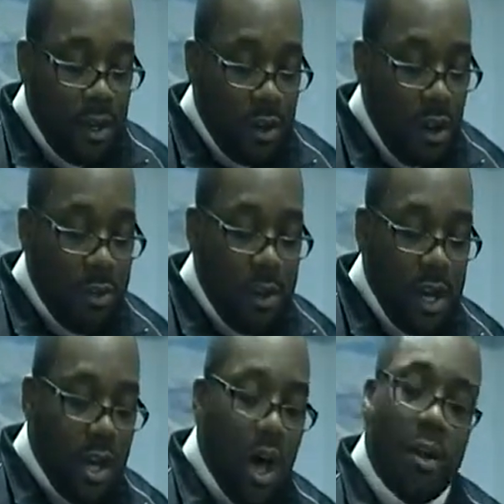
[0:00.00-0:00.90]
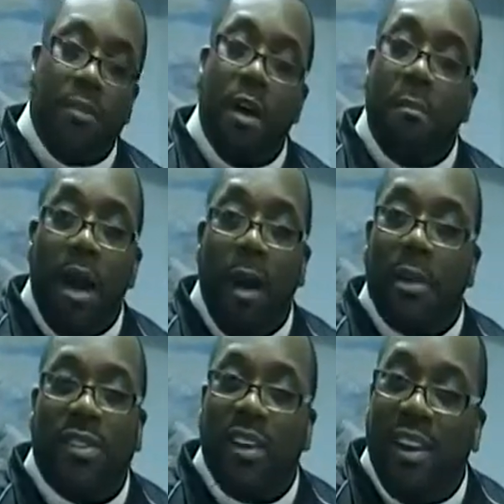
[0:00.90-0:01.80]
Glory be to God. If your
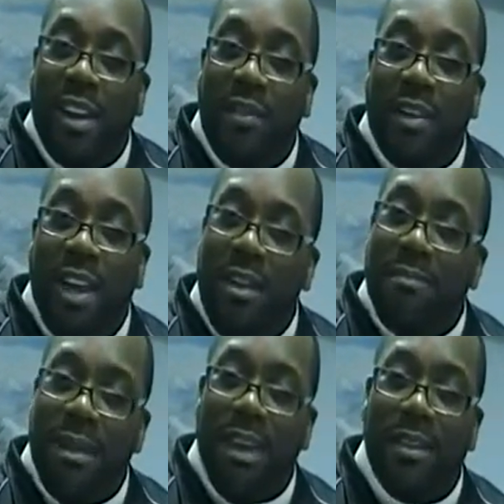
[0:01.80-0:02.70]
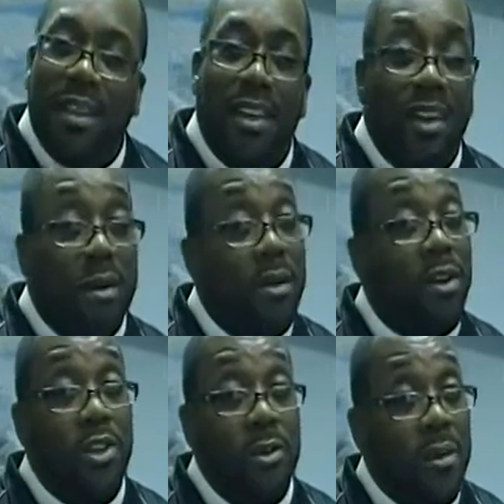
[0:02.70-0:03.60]
mom is still living, amen. Come
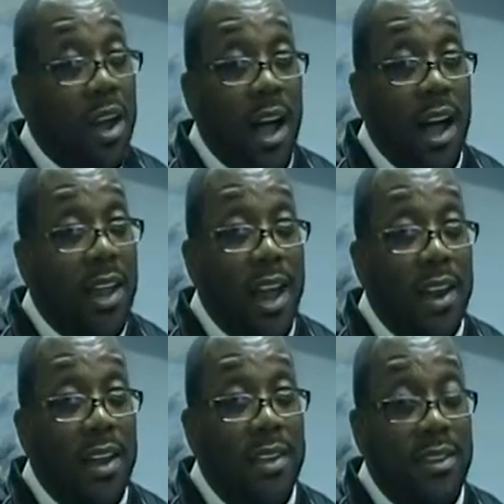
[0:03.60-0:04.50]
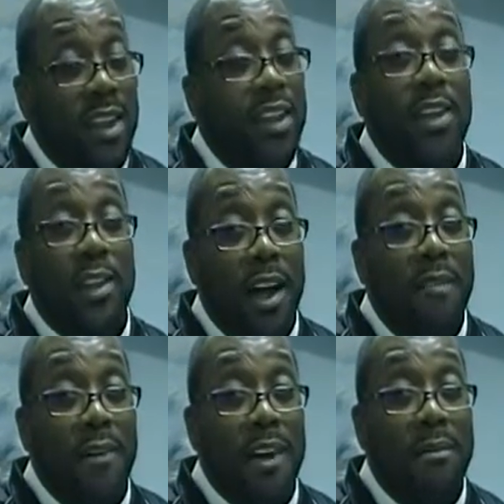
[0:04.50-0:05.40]
on, you better holler at her and tell her you
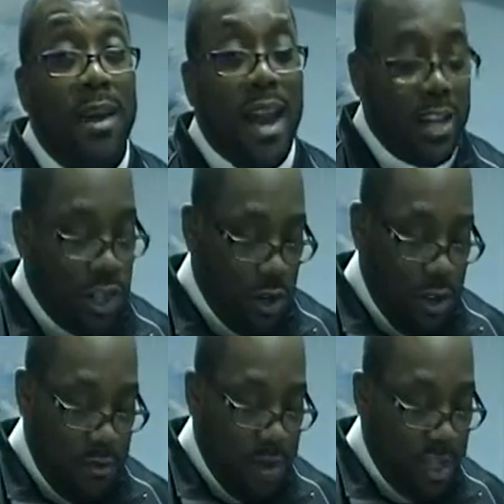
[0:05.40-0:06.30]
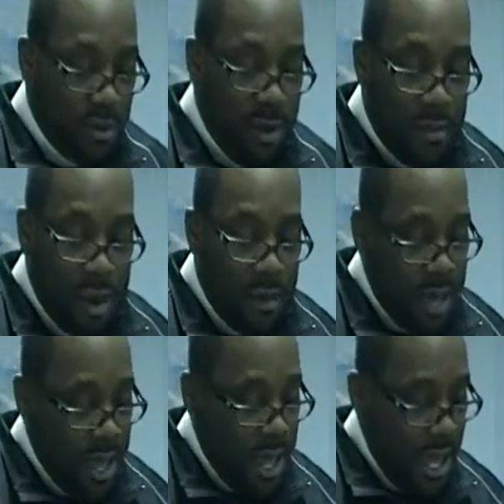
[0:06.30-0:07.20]
love her. Amen. I sure not miss my mom.
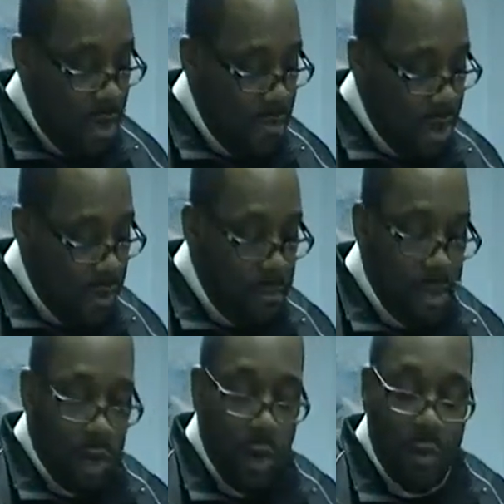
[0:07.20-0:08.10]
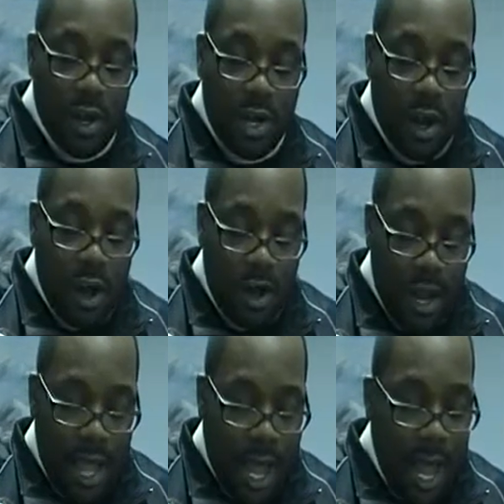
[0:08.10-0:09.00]
Amen. But glory to
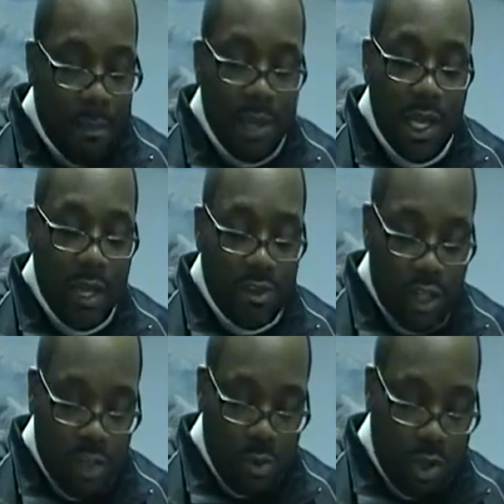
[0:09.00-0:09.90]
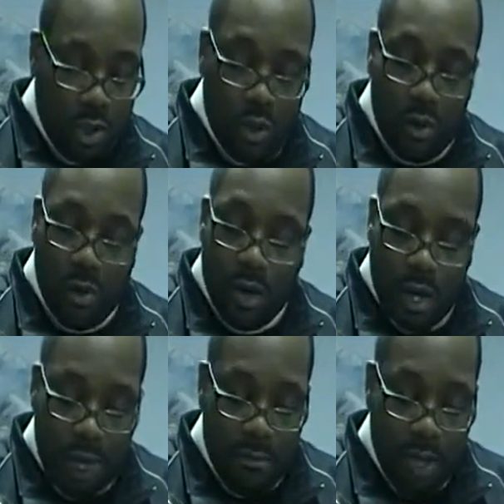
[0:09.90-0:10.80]
God. I believe she's with the Lord.
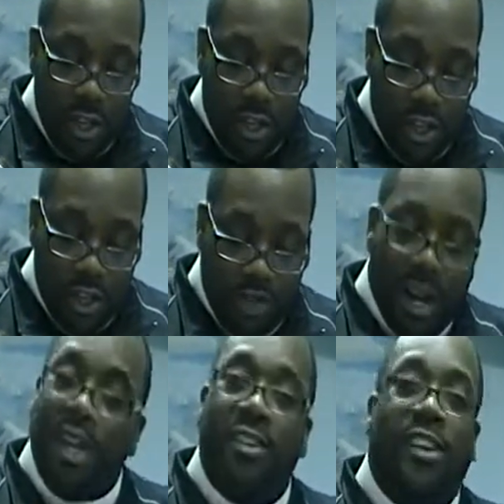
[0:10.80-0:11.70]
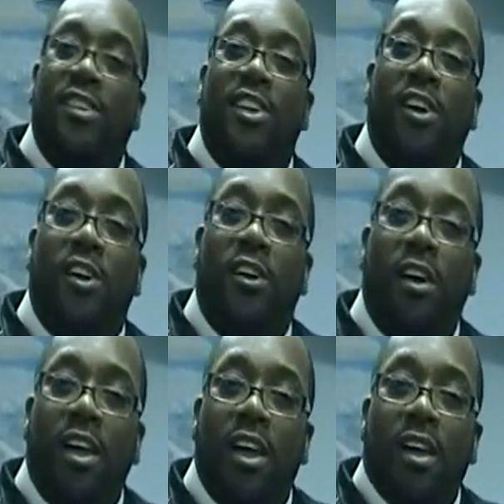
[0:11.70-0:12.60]
Amen. She done transition
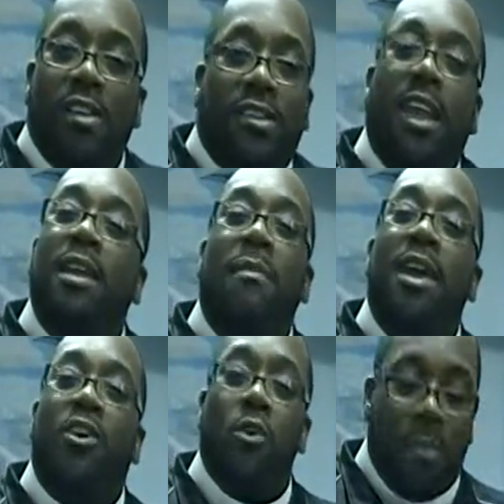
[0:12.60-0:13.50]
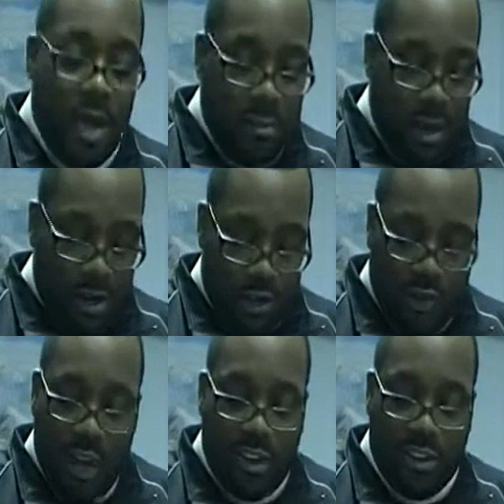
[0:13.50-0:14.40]
on. Sadie Mae Cooper, amen. A
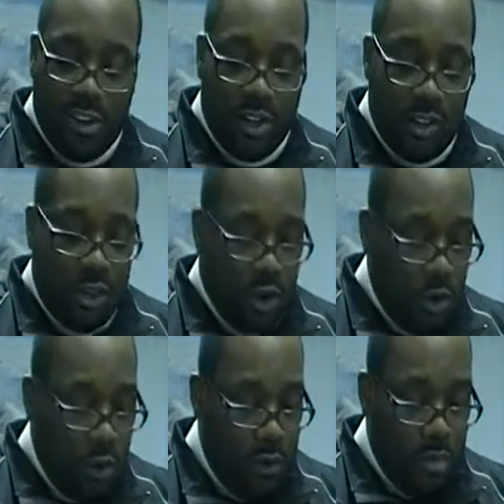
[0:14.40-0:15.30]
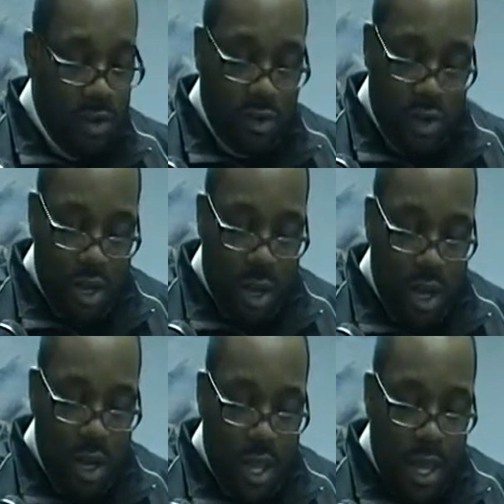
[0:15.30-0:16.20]
transition glory be to
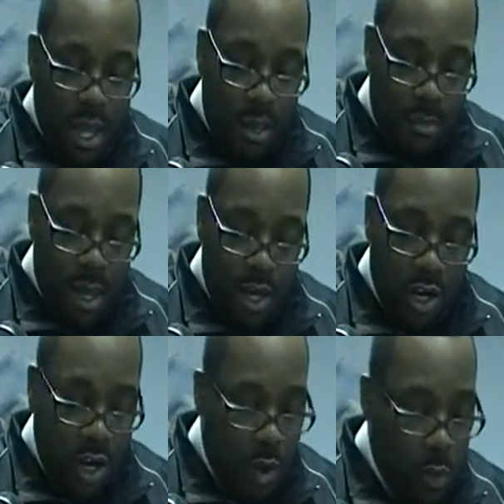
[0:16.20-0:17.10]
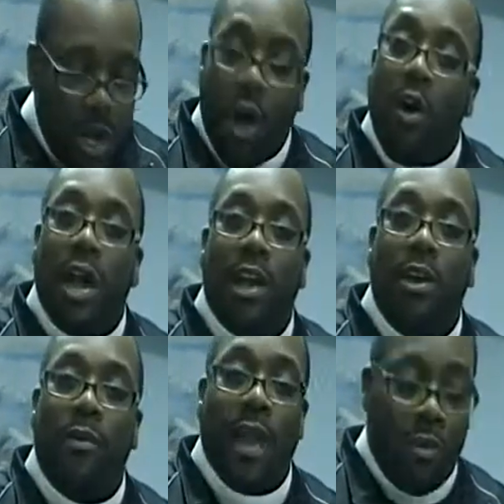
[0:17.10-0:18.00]
God, amen. And you know, we all got to
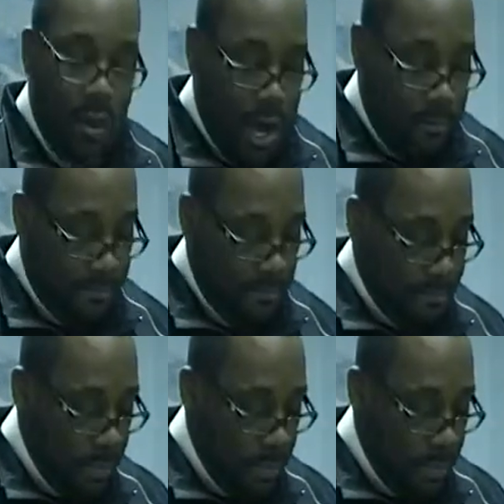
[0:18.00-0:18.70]
go that way.